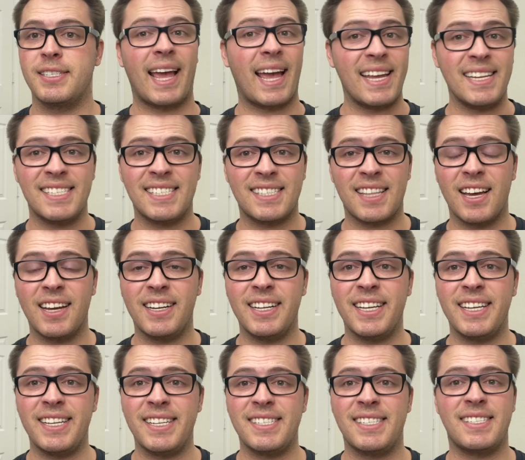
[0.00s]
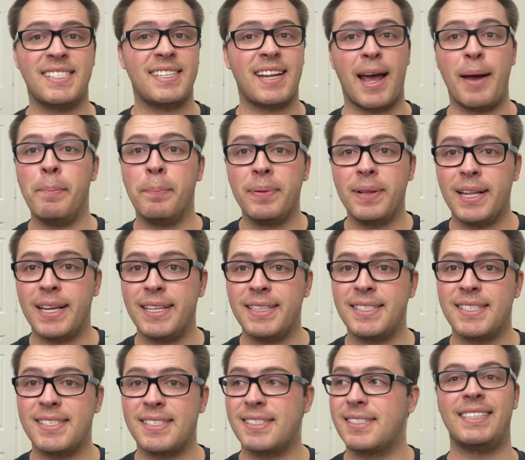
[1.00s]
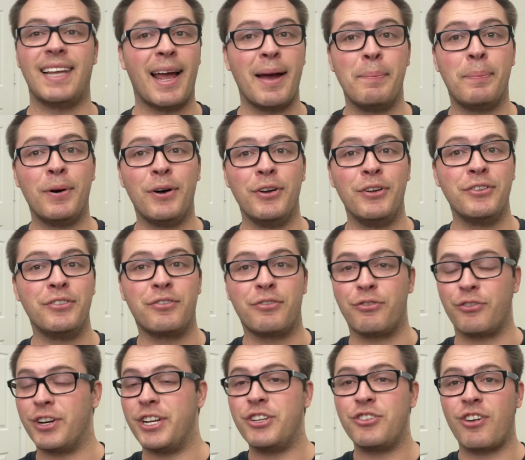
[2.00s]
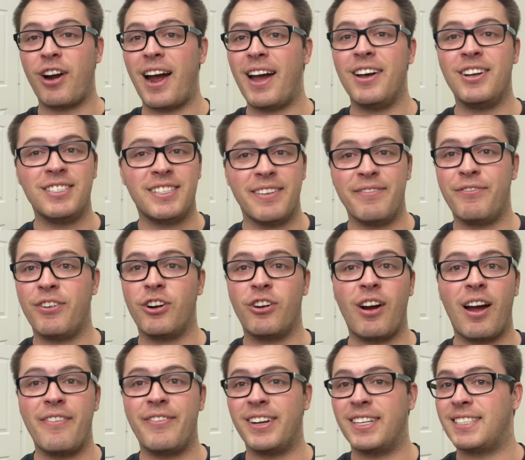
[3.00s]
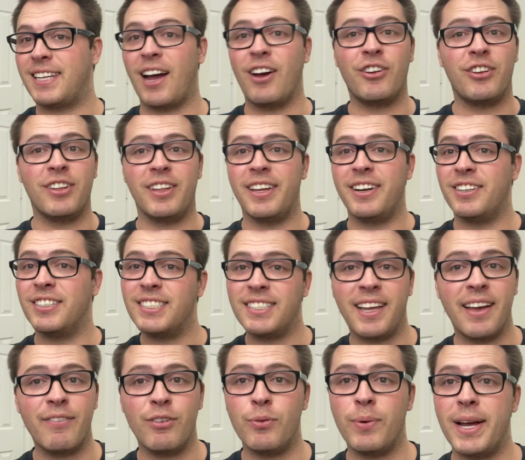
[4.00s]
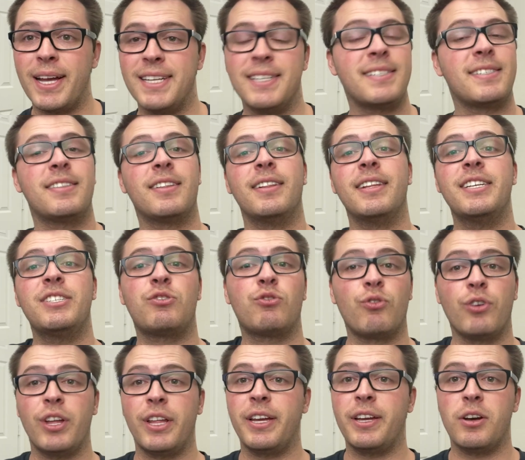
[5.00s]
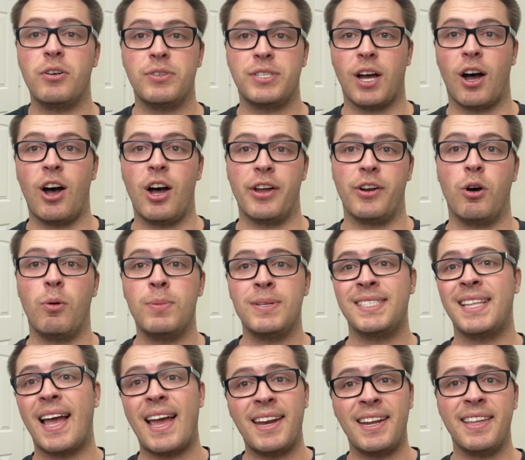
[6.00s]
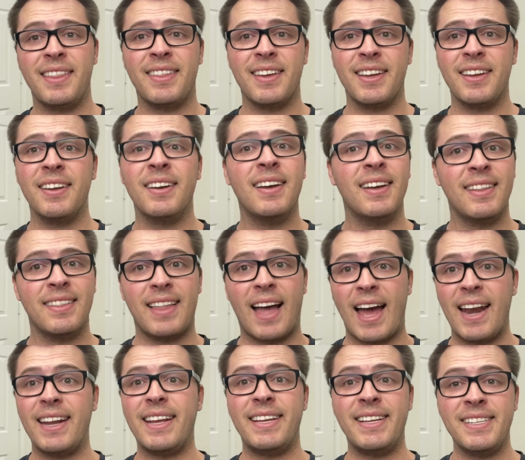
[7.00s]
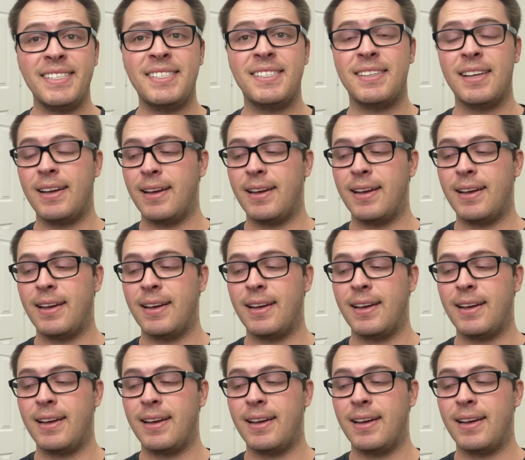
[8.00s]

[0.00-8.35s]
case studies, templates, samples, free trials, infographics, calculators, giveaways. The list really goes on. Almost anything that is